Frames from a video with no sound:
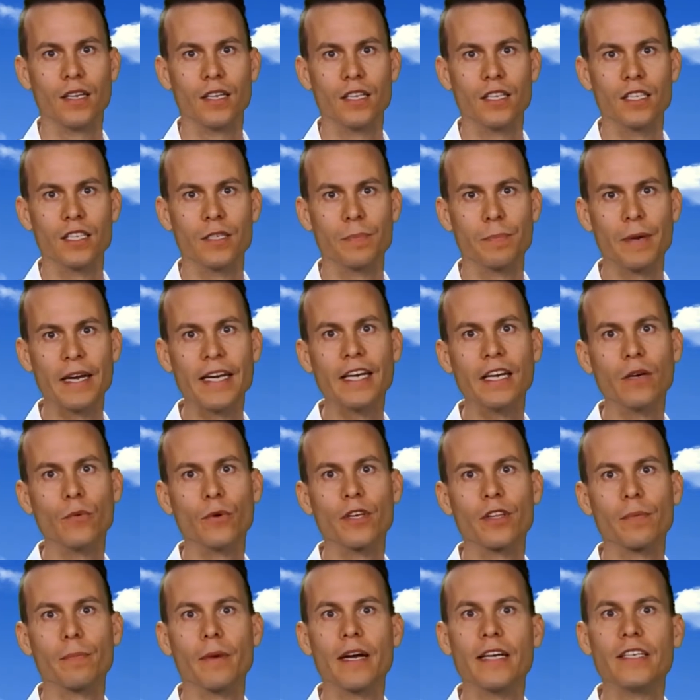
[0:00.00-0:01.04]
Speaking
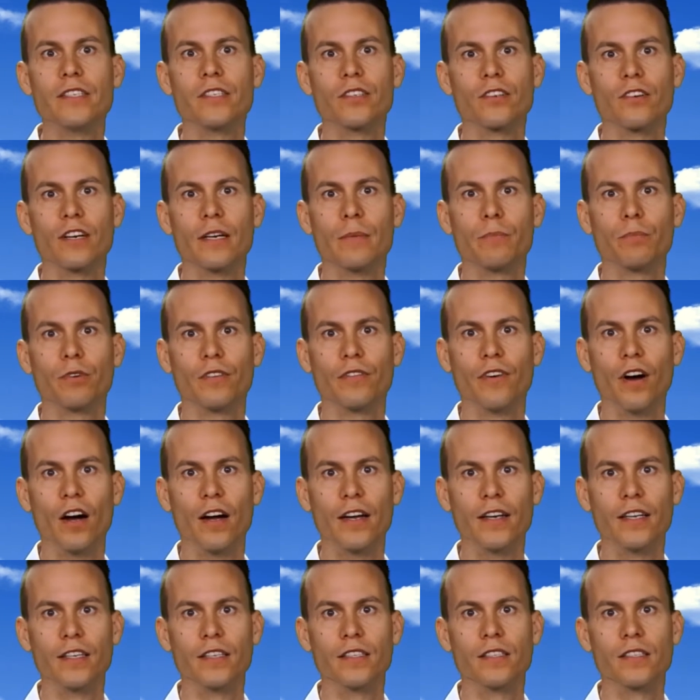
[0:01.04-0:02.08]
with mainstream
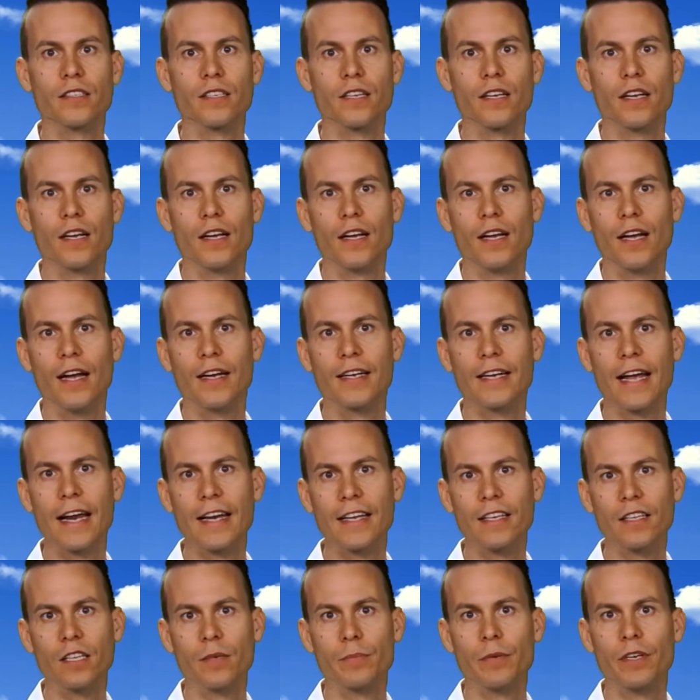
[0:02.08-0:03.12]
providers and
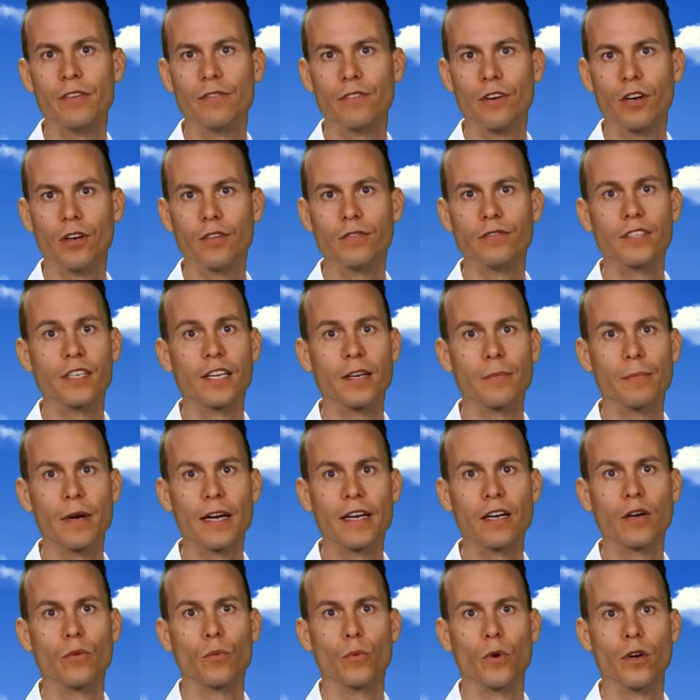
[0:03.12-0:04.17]
getting them involved can
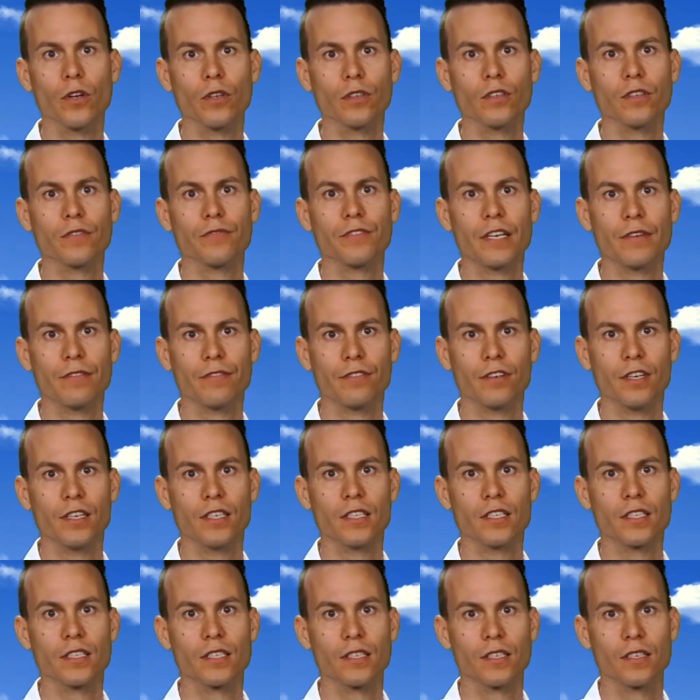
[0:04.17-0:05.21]
make a world of
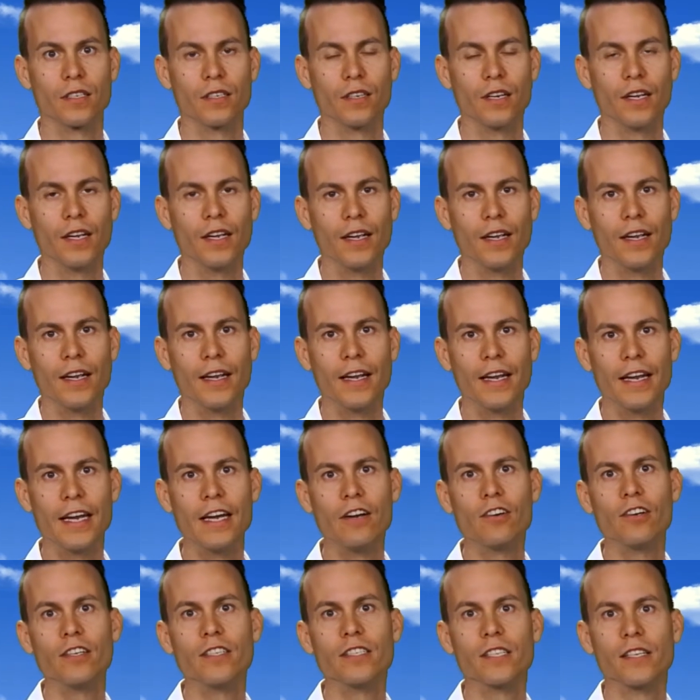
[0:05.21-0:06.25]
difference.
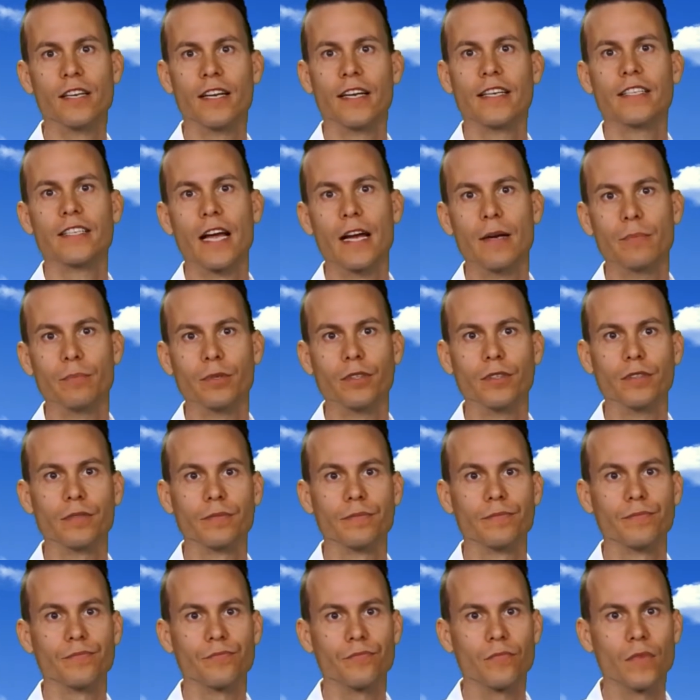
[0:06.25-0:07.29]
Here is an example.
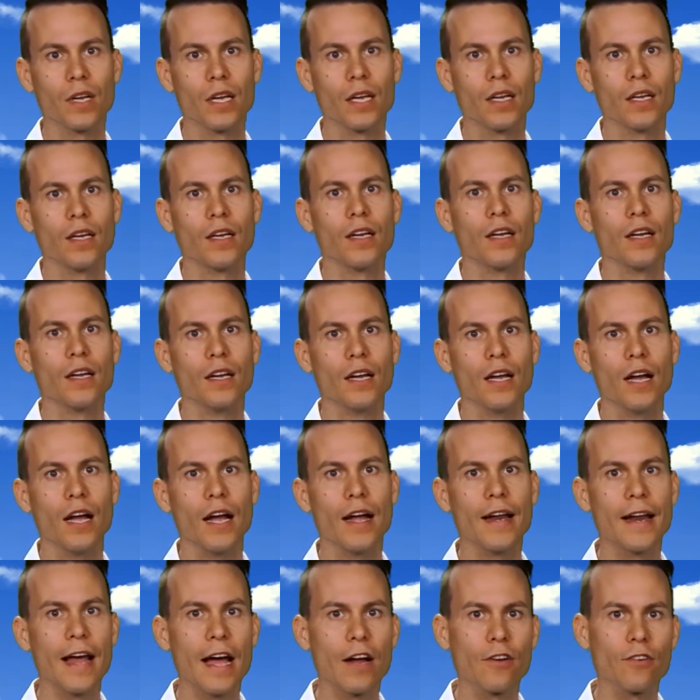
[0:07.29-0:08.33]

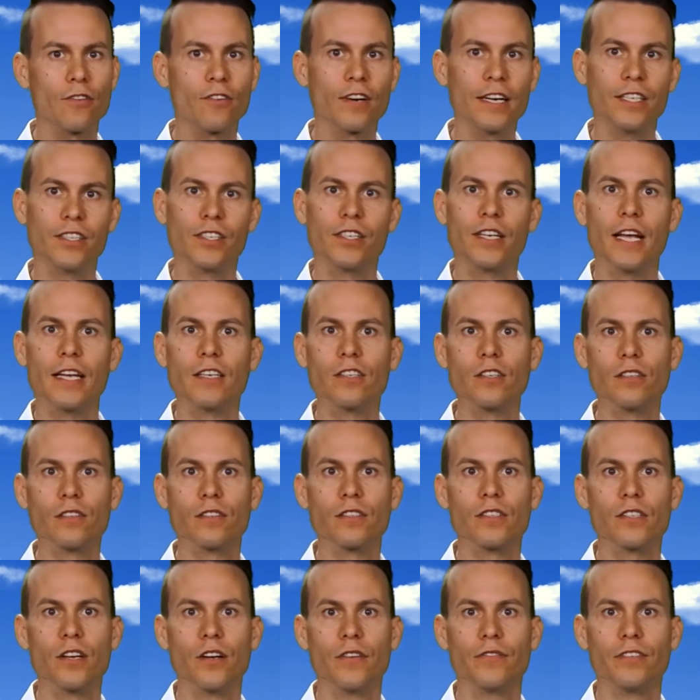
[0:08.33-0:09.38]
An outreach dental
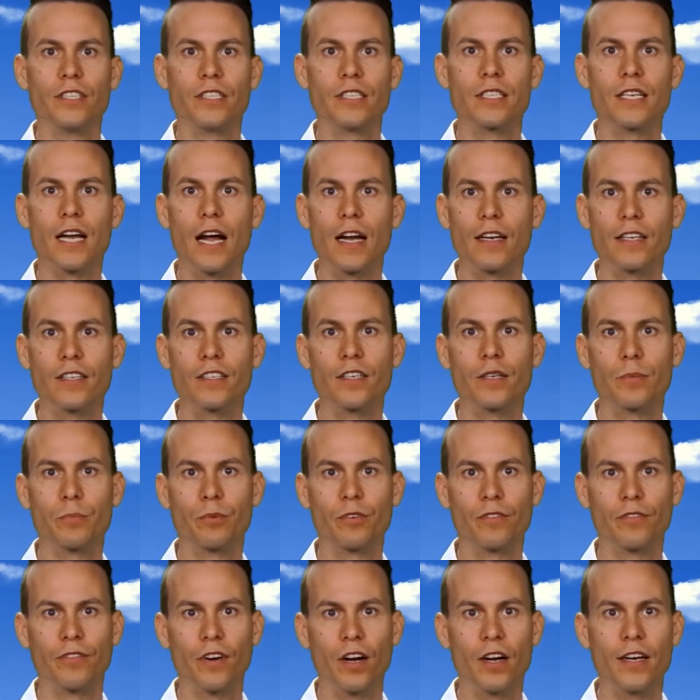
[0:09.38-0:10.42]
service started to
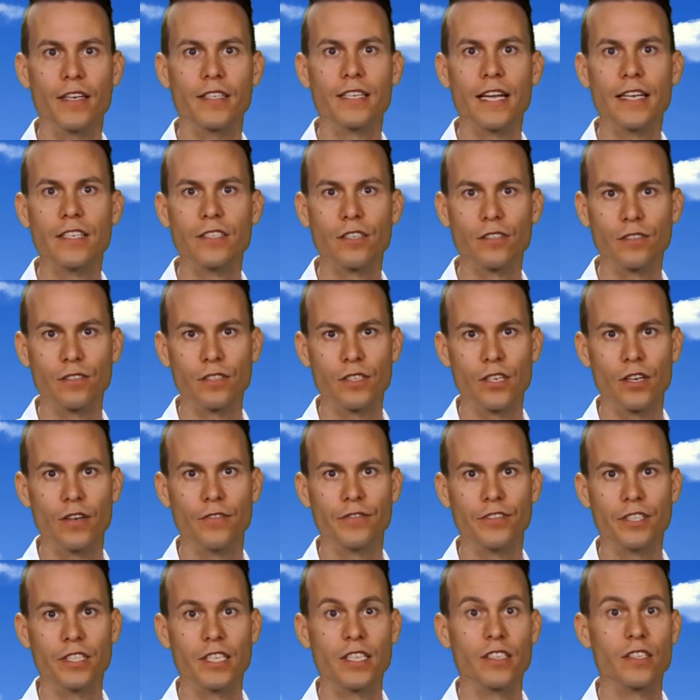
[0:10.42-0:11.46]
provide dental
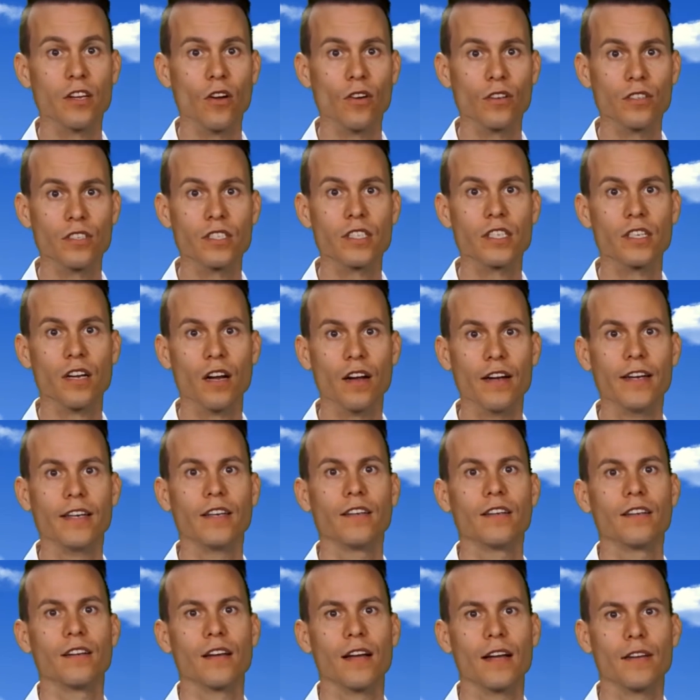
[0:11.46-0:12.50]
services on site
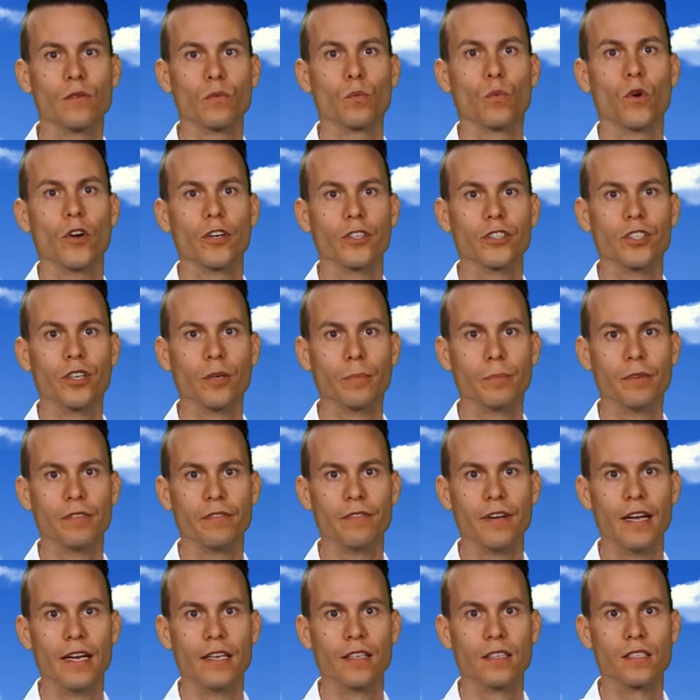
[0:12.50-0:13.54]
at workshop
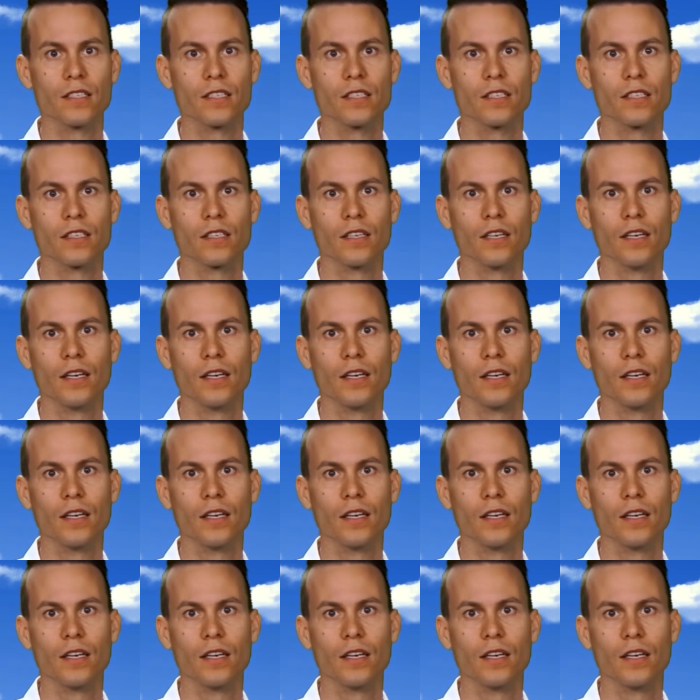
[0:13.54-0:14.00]
events.